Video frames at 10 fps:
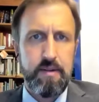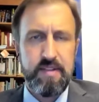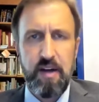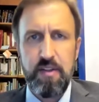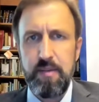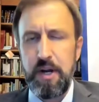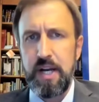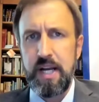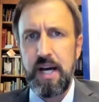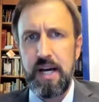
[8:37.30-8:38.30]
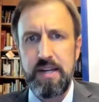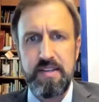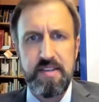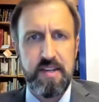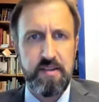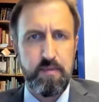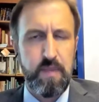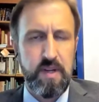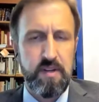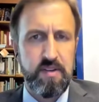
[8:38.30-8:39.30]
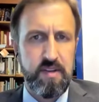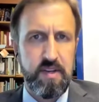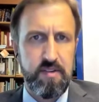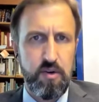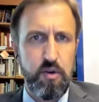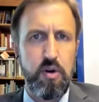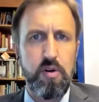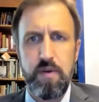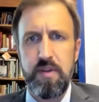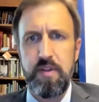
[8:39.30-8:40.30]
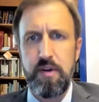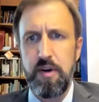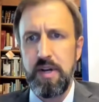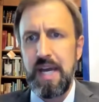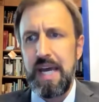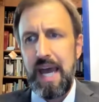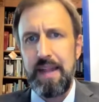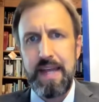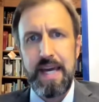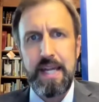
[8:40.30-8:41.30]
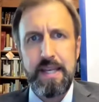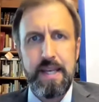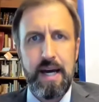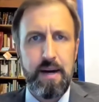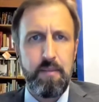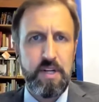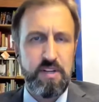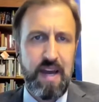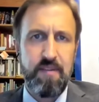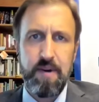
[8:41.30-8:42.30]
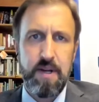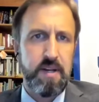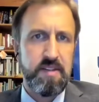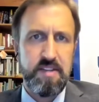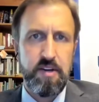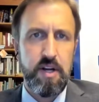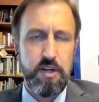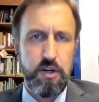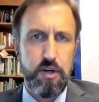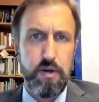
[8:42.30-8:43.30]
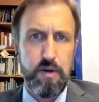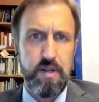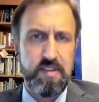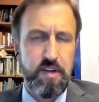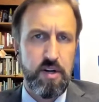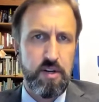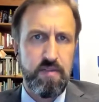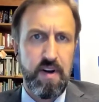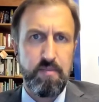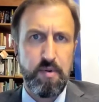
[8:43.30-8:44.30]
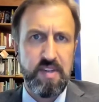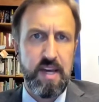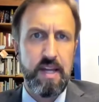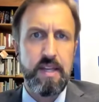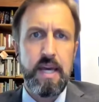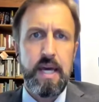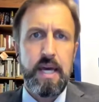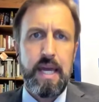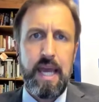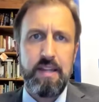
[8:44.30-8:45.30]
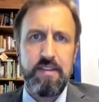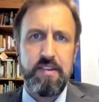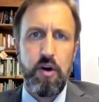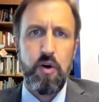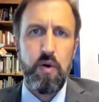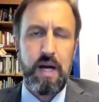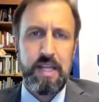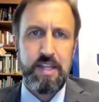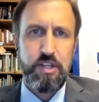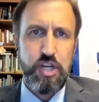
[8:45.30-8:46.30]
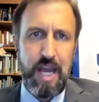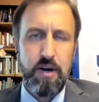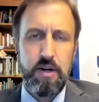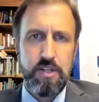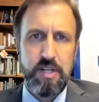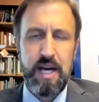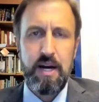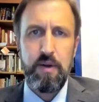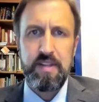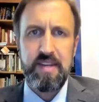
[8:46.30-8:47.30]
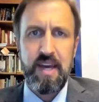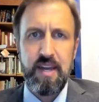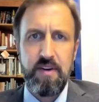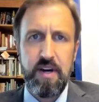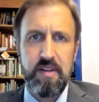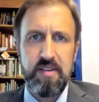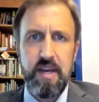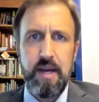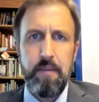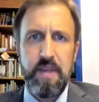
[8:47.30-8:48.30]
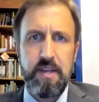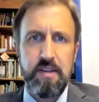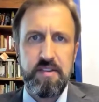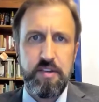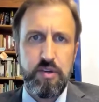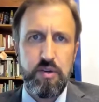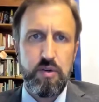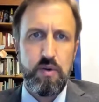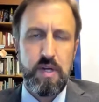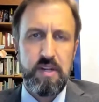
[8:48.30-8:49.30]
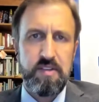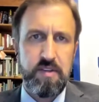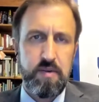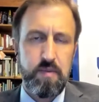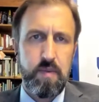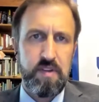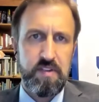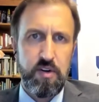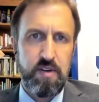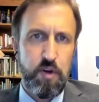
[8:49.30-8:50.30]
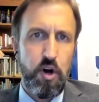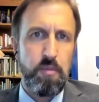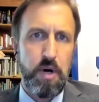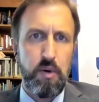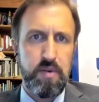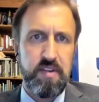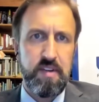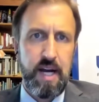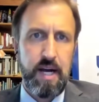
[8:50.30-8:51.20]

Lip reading: South America is a little over a third. And then much of Africa is still under 5%. And so I think the challenge now that's ahead of us is to lift all boats.